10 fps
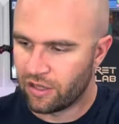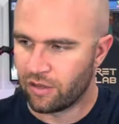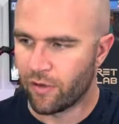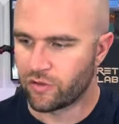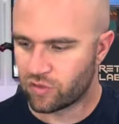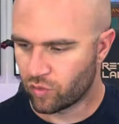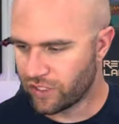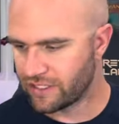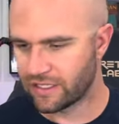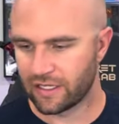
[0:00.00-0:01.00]
the most
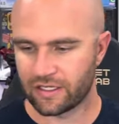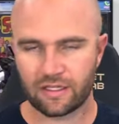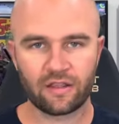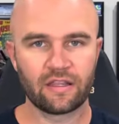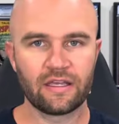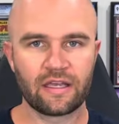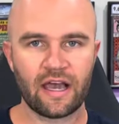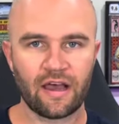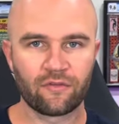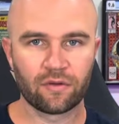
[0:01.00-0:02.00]
recent thing
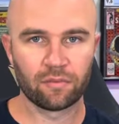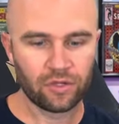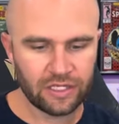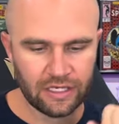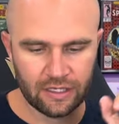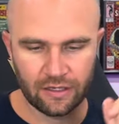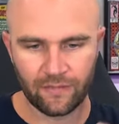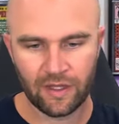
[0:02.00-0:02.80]
I've completed.